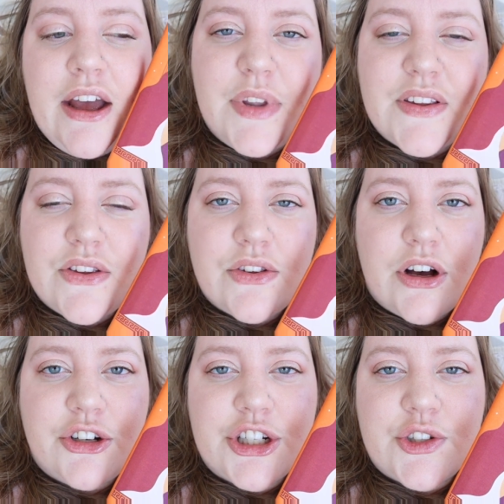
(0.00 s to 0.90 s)
this is
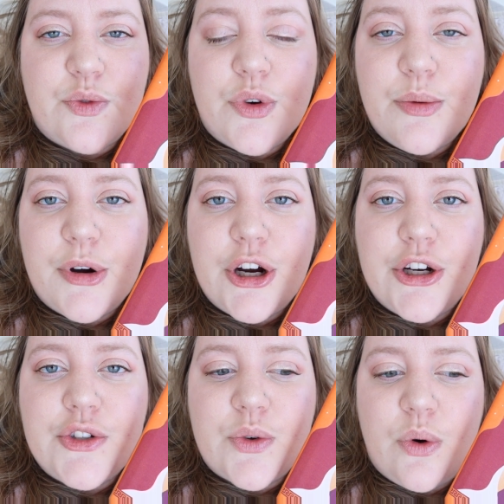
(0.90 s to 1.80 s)
all just
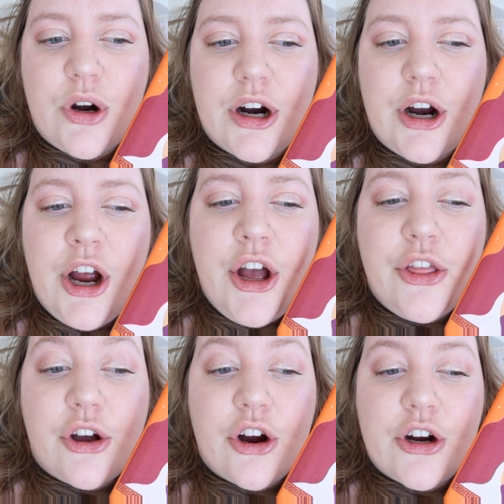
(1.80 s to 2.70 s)
rumors or
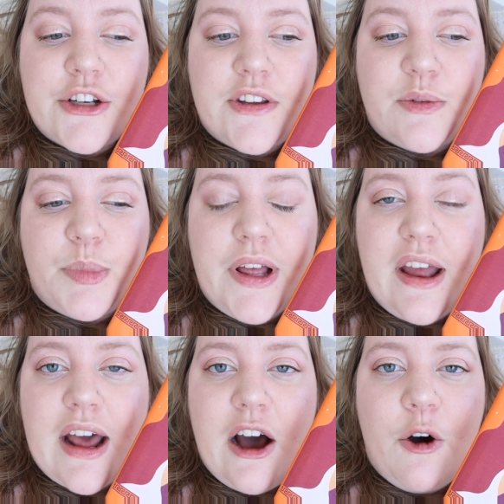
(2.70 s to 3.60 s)
the curse is
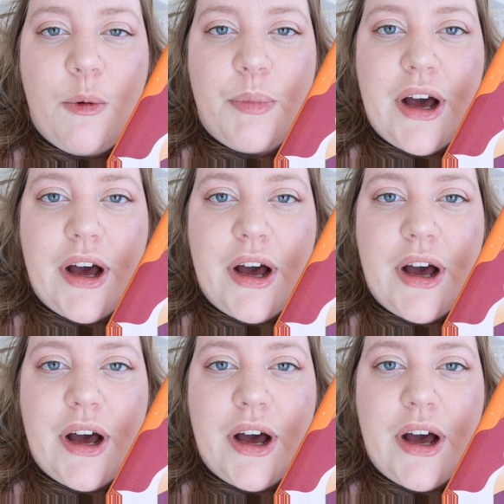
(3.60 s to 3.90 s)
played out,